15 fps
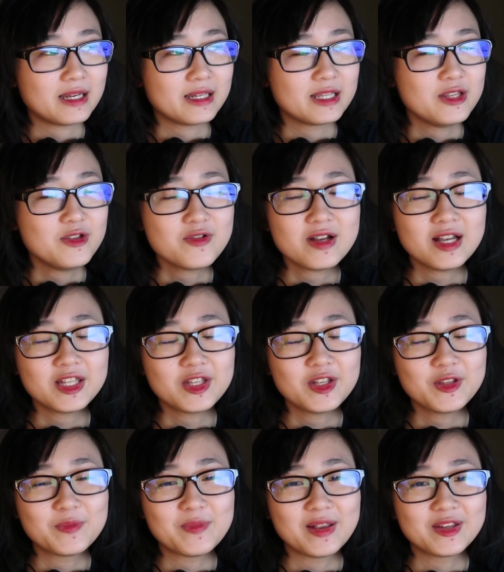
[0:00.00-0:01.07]
didn't you guys
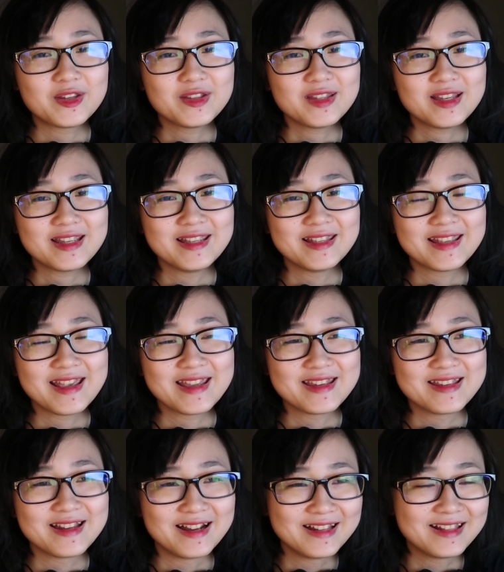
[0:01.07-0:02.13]
just mention that he's
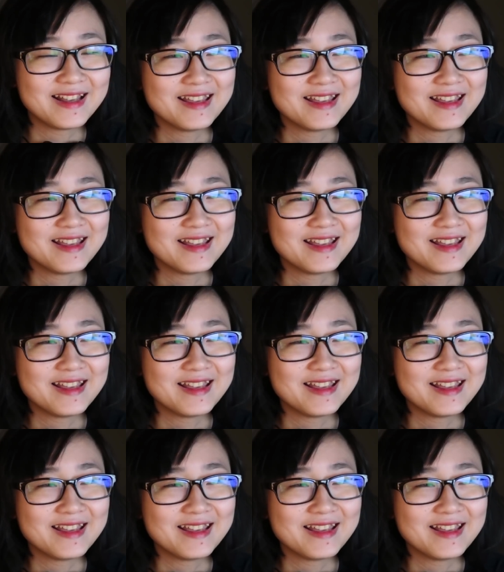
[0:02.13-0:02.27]
89?